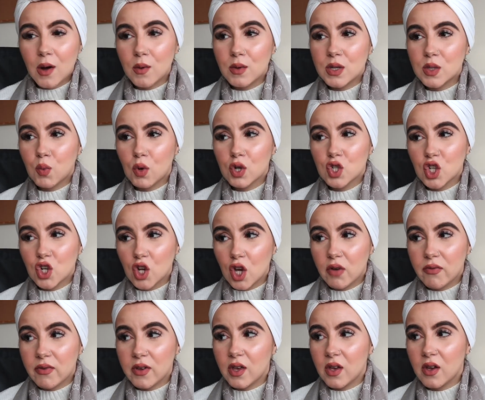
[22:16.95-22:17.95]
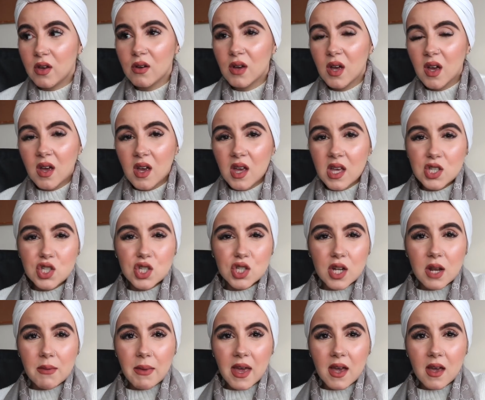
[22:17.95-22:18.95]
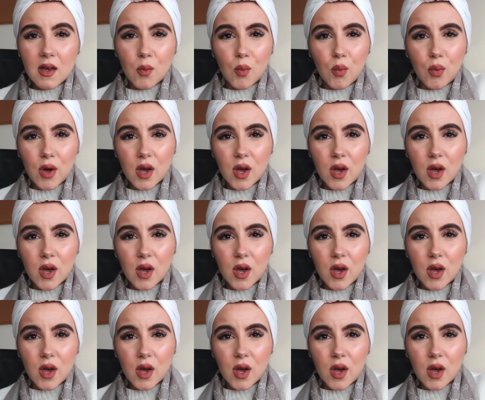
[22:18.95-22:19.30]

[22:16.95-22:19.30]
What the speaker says: always watching over you, it's just gonna make